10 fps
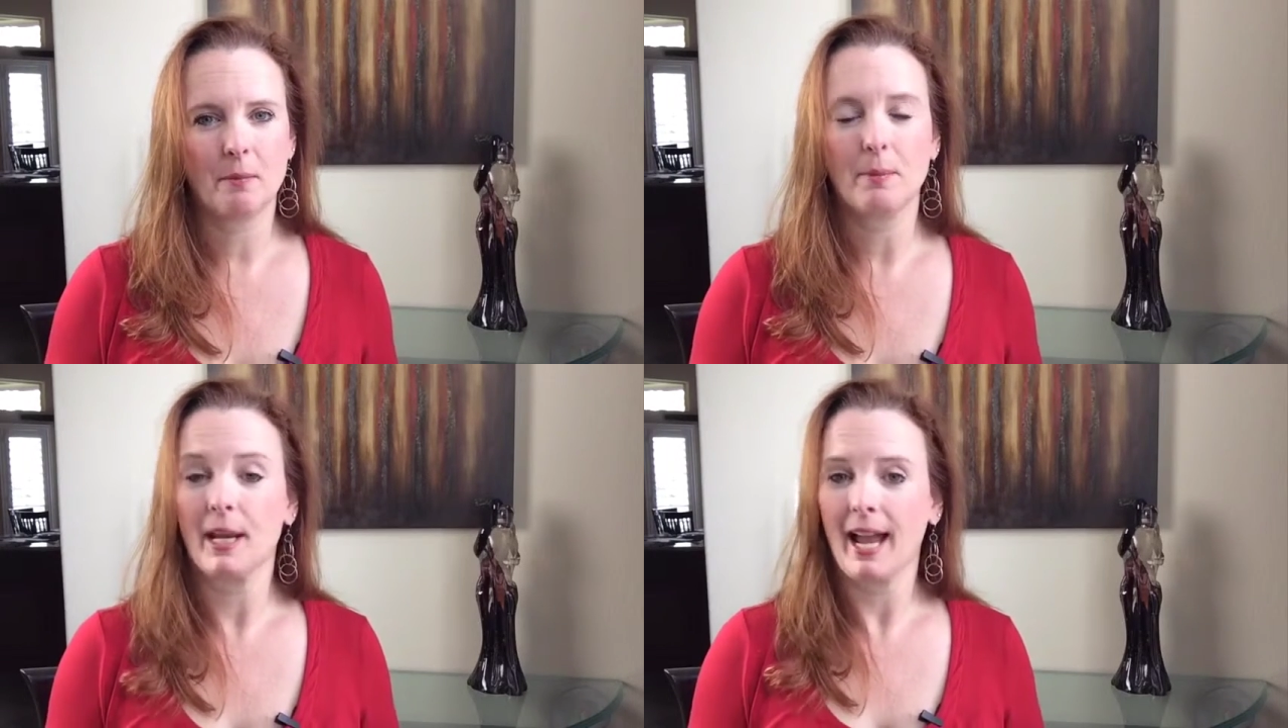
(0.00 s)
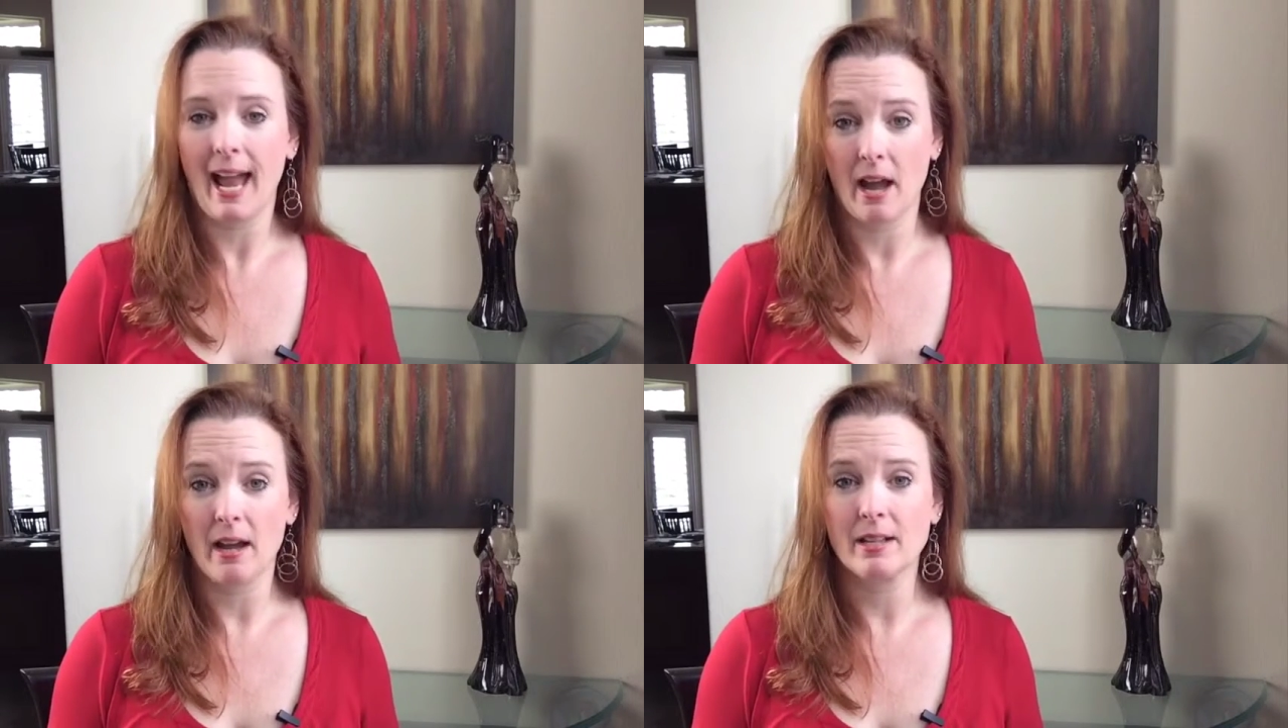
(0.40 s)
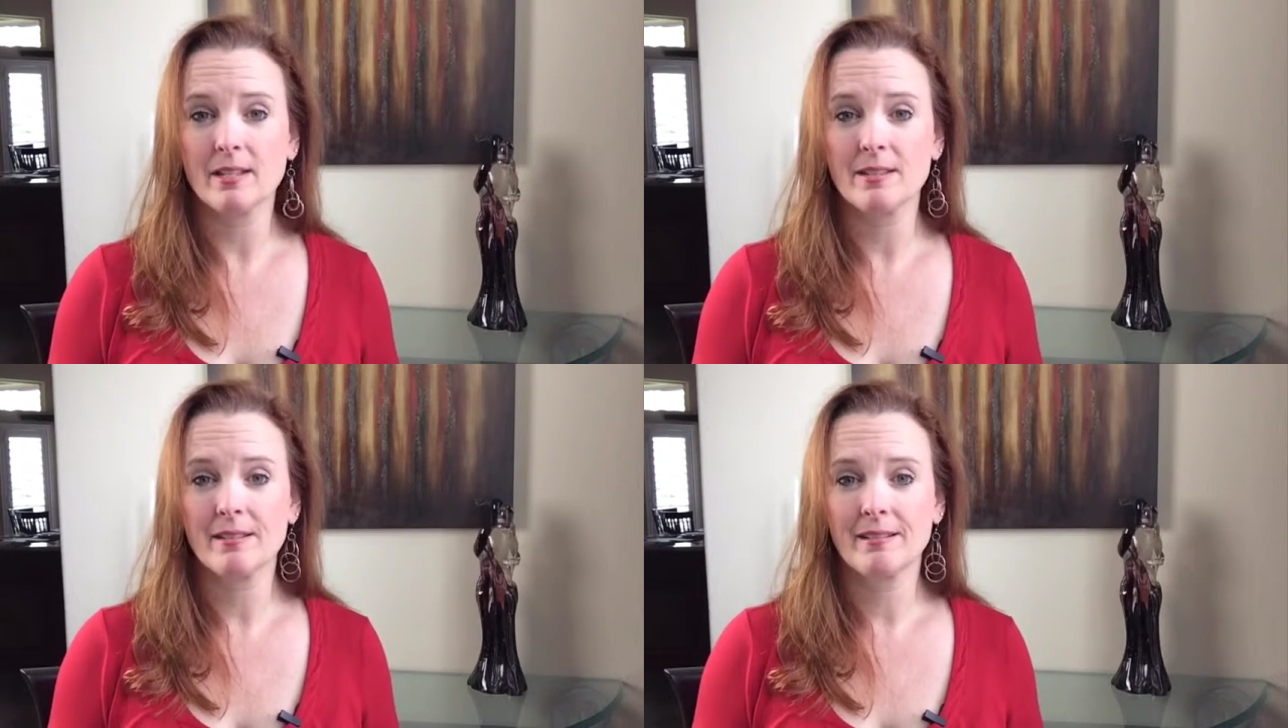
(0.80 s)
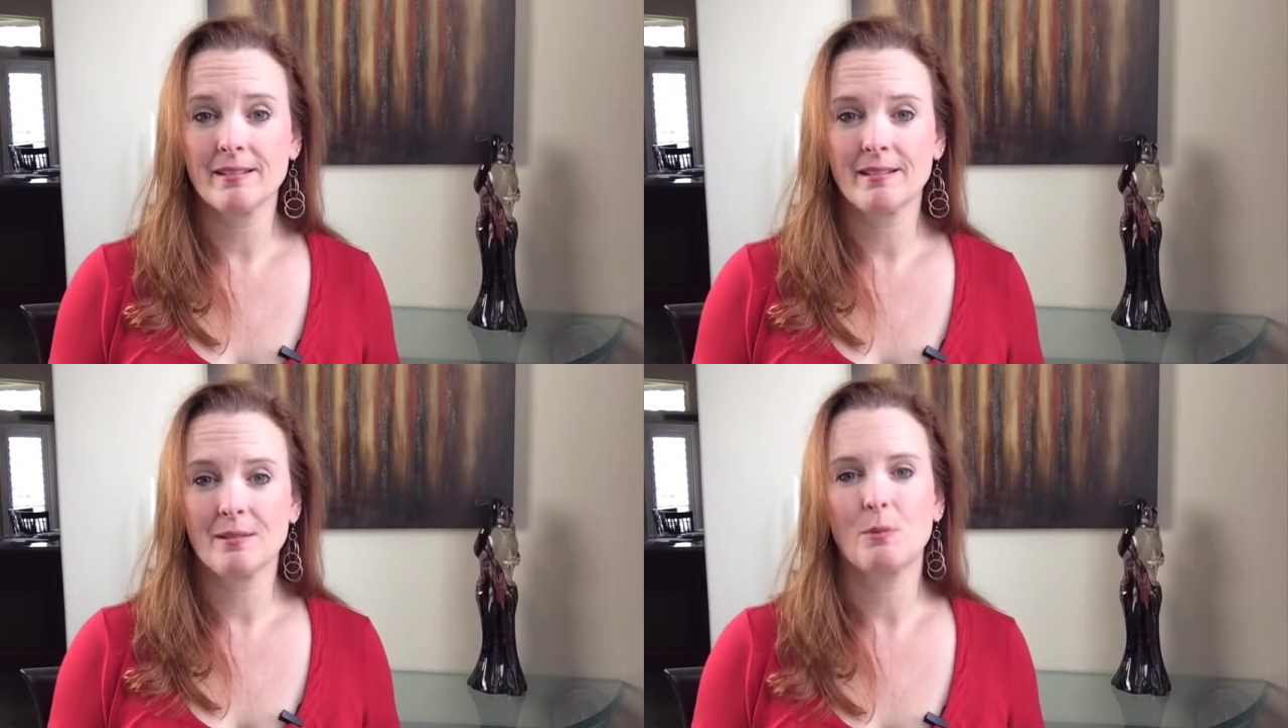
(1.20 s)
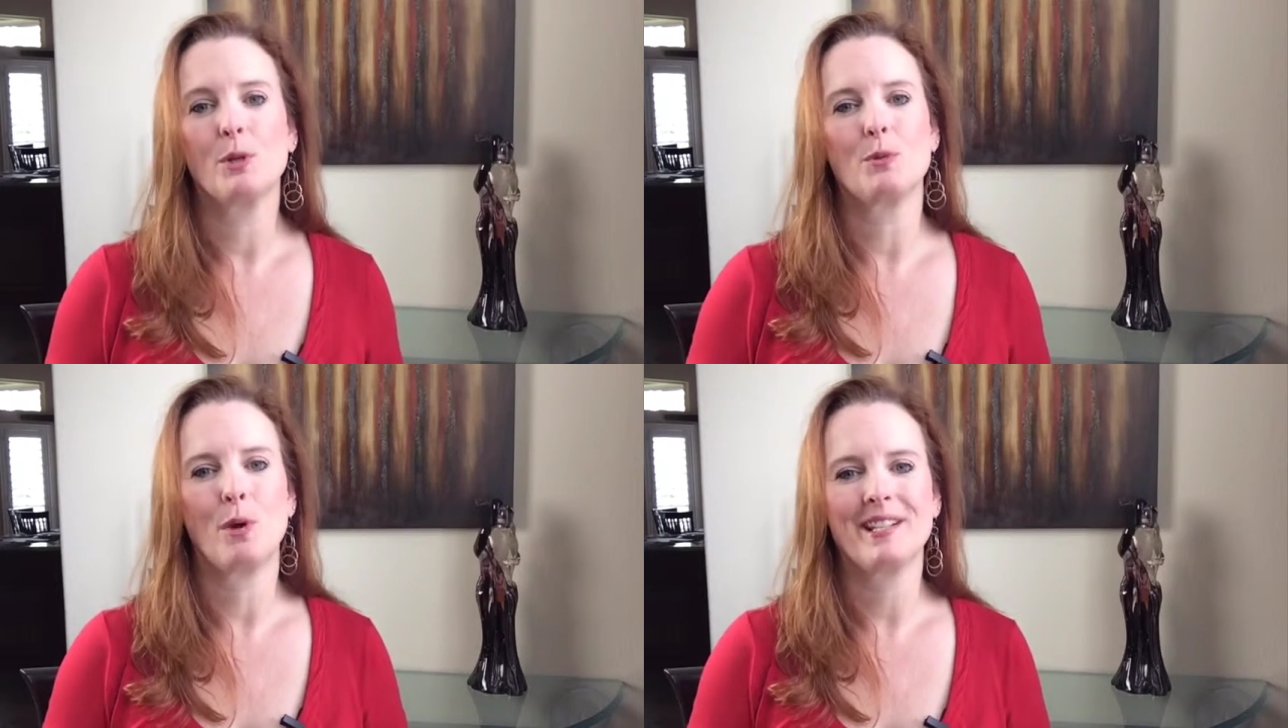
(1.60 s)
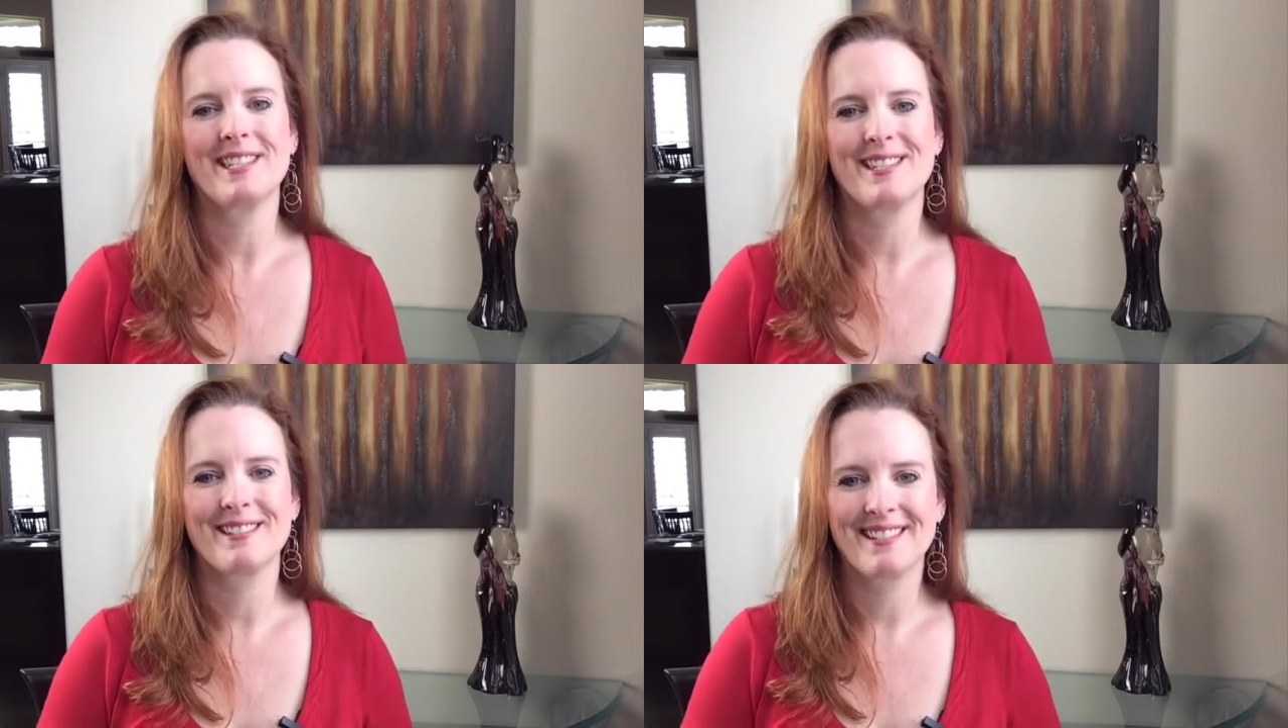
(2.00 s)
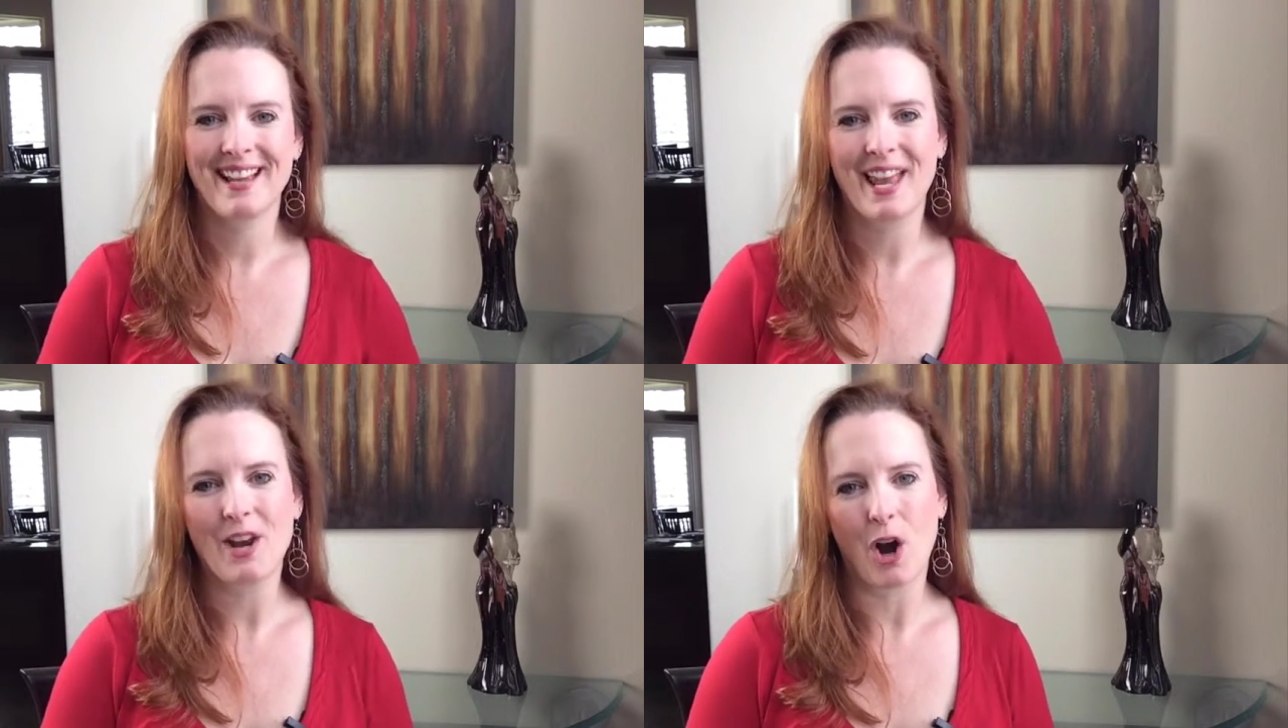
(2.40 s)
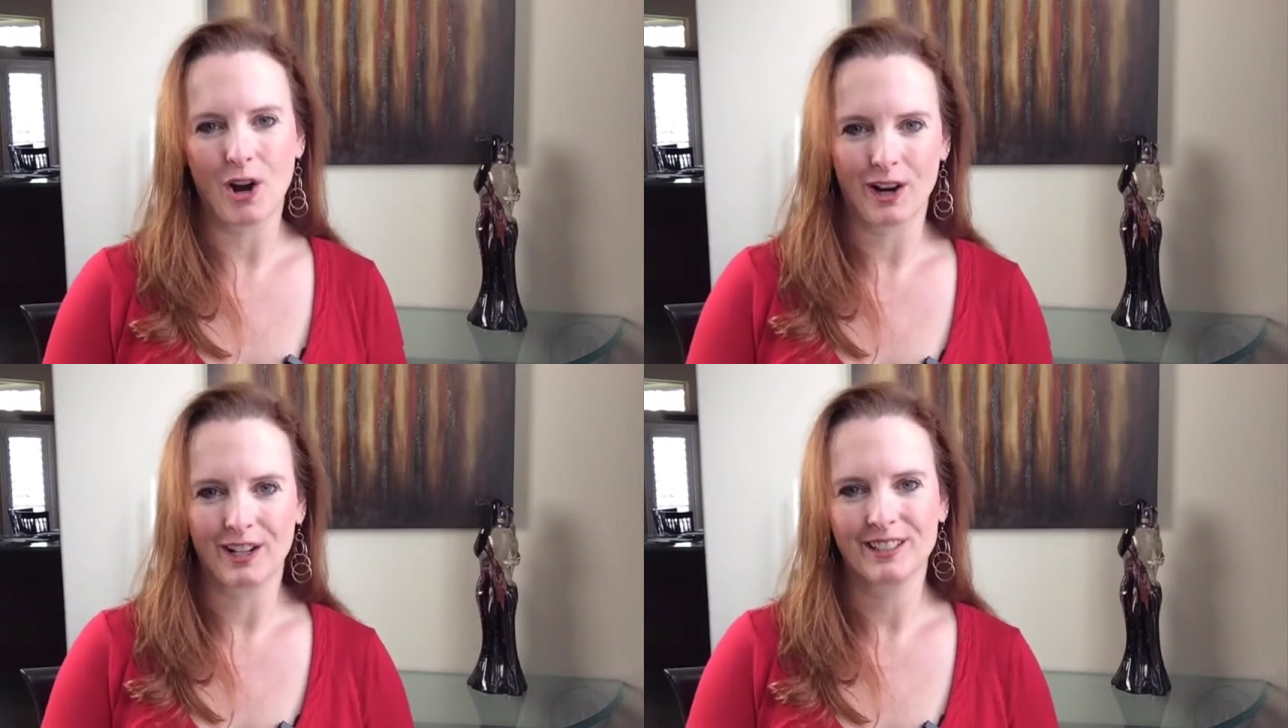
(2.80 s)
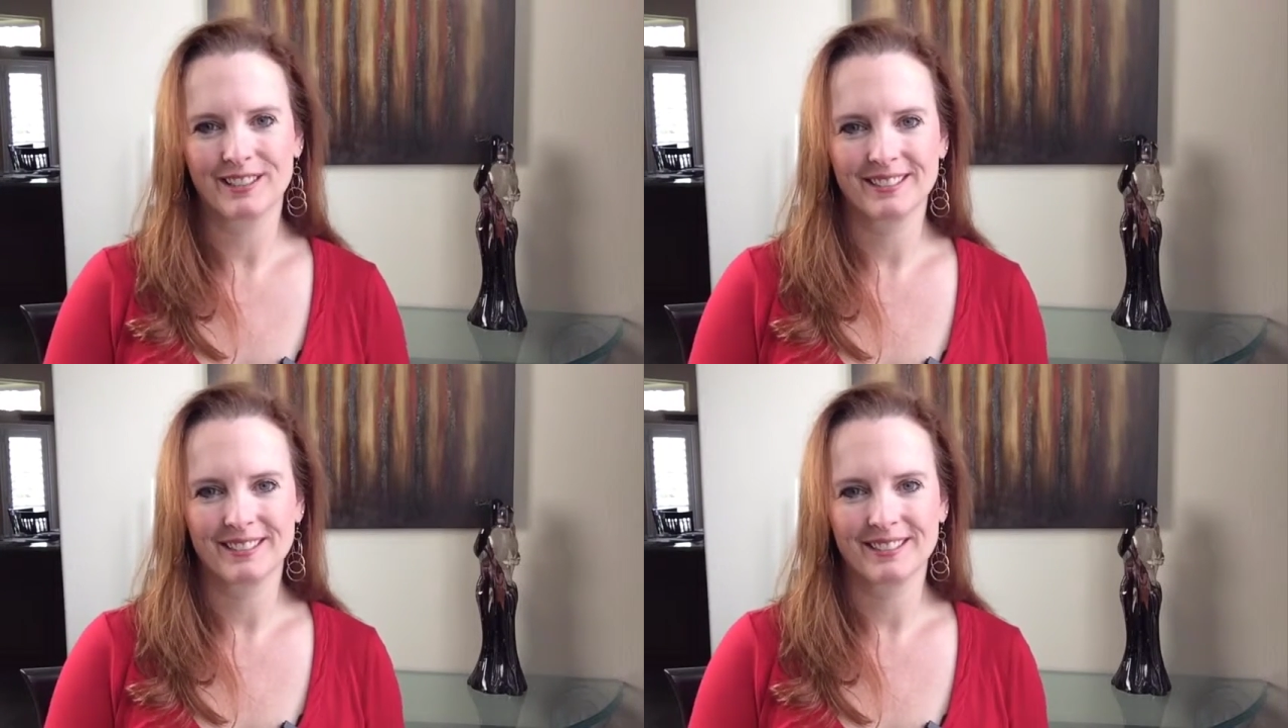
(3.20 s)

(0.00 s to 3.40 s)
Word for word: but a has was once an are."